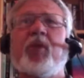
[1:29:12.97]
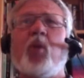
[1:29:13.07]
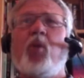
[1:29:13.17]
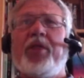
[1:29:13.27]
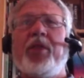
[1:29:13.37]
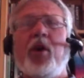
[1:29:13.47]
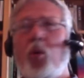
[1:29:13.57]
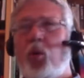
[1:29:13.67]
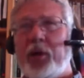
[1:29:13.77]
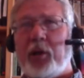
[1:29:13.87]
with no
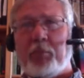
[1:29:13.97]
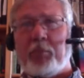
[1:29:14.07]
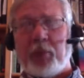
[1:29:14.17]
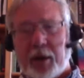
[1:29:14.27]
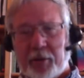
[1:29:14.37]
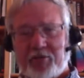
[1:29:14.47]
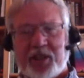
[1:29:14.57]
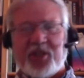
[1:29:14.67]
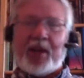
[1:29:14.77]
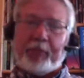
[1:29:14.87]
real progress
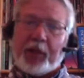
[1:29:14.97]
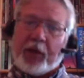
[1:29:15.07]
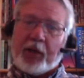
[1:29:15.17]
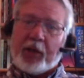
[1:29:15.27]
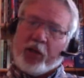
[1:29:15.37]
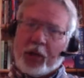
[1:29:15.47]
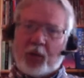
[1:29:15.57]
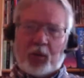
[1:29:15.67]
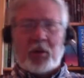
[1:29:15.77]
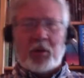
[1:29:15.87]
except
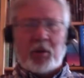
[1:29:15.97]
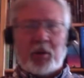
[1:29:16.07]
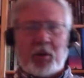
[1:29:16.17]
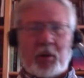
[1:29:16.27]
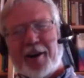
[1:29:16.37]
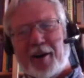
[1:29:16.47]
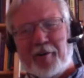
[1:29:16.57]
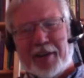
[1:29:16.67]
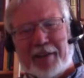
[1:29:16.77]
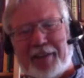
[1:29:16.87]
control
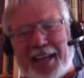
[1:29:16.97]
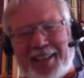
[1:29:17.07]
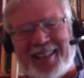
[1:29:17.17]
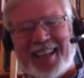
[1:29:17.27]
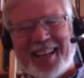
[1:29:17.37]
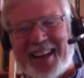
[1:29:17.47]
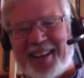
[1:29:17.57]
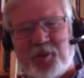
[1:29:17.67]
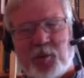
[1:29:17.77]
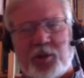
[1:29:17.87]
of Afghanistan and
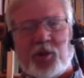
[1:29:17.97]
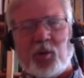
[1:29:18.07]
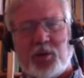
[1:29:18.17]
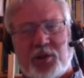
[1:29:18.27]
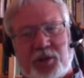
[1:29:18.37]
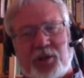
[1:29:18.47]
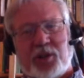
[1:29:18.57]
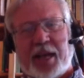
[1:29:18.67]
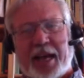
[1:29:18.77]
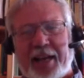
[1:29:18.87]
its resources.
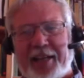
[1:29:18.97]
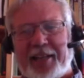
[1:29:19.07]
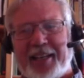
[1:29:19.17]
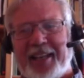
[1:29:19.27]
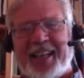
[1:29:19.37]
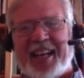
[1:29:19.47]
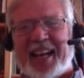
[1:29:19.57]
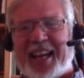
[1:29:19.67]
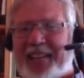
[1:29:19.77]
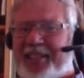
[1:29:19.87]
Yeah. And uh, and it's